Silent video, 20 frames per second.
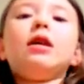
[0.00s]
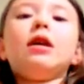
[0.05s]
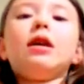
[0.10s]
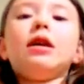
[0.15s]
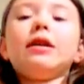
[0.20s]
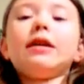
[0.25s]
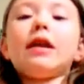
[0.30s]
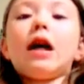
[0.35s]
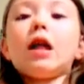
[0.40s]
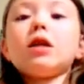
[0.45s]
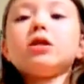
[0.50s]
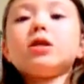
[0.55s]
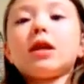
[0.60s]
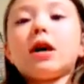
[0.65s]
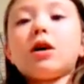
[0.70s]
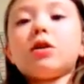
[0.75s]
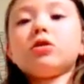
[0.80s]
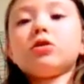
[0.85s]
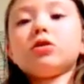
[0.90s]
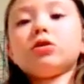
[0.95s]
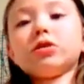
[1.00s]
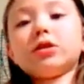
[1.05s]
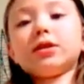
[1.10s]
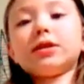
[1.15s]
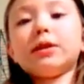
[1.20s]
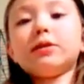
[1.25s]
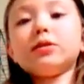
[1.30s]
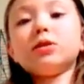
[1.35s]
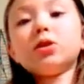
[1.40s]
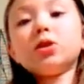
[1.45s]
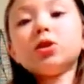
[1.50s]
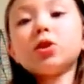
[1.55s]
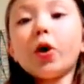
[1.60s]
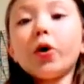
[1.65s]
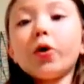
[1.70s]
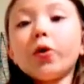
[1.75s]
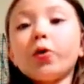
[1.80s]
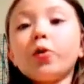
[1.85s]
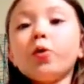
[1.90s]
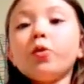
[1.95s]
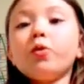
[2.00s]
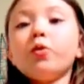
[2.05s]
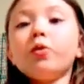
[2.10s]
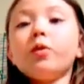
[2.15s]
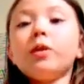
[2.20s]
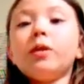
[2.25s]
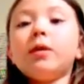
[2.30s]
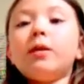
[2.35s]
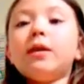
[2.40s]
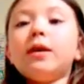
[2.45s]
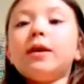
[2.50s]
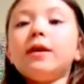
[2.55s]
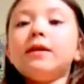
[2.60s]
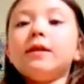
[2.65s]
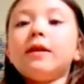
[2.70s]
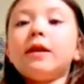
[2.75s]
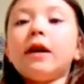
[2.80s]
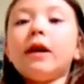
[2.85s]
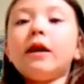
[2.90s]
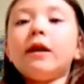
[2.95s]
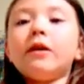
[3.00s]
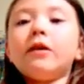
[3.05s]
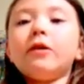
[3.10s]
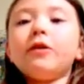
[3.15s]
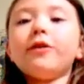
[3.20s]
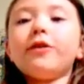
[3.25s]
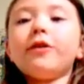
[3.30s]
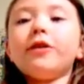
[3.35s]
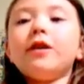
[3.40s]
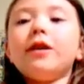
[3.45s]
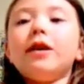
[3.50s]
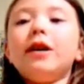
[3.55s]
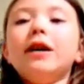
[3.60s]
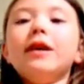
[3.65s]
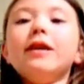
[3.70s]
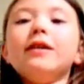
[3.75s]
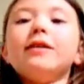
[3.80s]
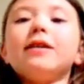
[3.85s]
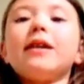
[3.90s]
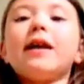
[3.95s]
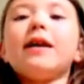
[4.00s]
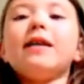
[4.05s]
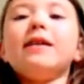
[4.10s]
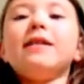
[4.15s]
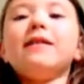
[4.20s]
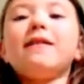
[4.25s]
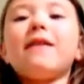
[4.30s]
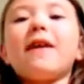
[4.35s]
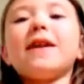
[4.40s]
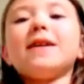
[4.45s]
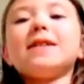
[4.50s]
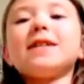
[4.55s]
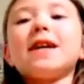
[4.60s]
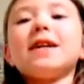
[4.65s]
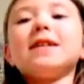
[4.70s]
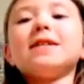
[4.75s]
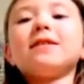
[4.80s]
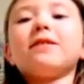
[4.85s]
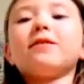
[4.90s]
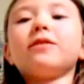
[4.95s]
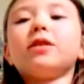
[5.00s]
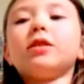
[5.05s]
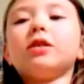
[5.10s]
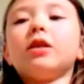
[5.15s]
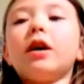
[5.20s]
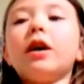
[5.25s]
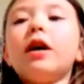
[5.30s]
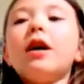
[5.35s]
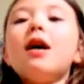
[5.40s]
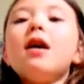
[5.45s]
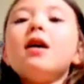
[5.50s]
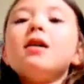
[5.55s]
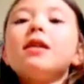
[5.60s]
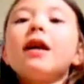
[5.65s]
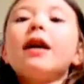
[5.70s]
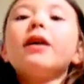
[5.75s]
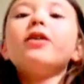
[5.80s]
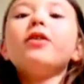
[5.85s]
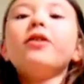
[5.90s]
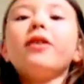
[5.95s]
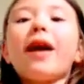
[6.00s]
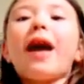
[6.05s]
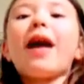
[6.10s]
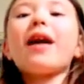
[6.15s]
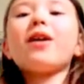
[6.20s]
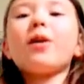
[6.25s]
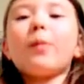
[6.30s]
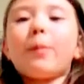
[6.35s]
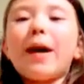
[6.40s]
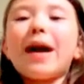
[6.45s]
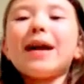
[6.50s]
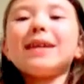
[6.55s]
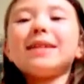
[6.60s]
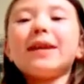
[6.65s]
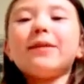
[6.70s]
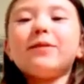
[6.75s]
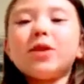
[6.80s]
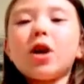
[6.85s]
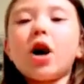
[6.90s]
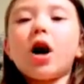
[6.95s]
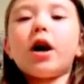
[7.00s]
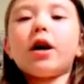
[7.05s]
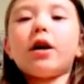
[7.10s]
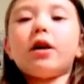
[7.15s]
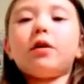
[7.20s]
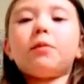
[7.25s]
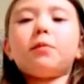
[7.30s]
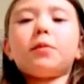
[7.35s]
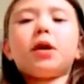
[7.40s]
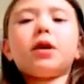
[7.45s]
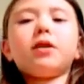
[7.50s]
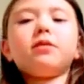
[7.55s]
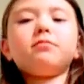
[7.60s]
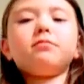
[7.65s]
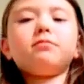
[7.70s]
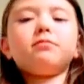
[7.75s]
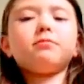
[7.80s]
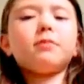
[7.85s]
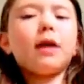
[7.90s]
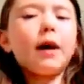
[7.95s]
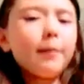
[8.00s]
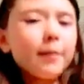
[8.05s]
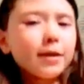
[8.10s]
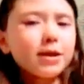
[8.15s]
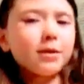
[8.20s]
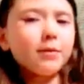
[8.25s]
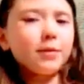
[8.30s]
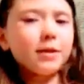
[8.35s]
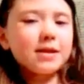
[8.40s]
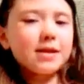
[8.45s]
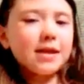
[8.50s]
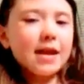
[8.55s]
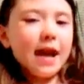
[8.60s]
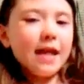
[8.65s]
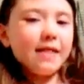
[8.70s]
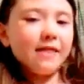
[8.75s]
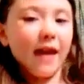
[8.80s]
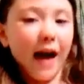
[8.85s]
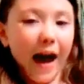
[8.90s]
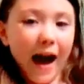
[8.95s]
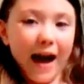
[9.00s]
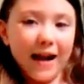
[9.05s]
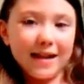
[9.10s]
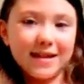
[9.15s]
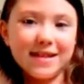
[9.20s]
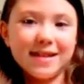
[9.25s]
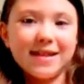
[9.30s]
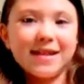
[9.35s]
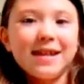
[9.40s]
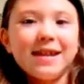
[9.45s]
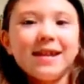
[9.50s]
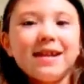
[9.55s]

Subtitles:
that seems so cool, and then they say something like, then you get your pet safe dye, and I'm like, where am I supposed to get that?